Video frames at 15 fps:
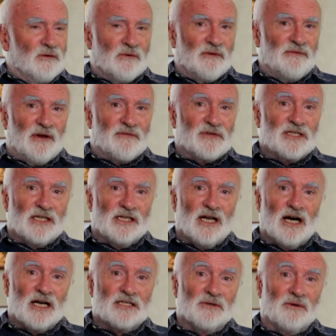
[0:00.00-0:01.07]
We've never seen
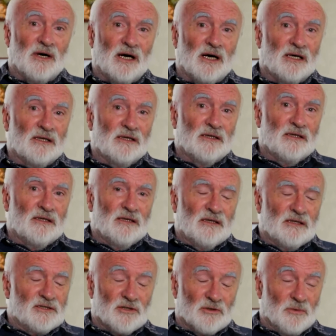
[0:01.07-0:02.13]
eye to eye.
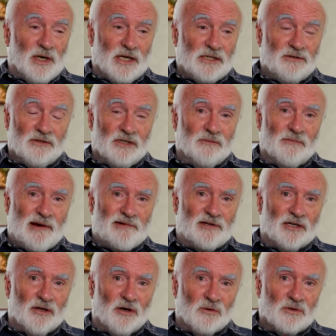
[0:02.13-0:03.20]
Don't know why he couldn't have married
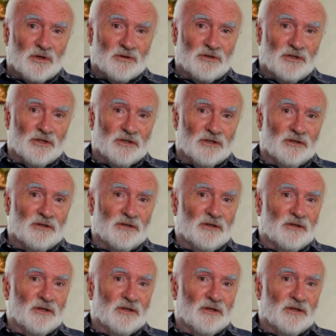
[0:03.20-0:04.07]
a local girl.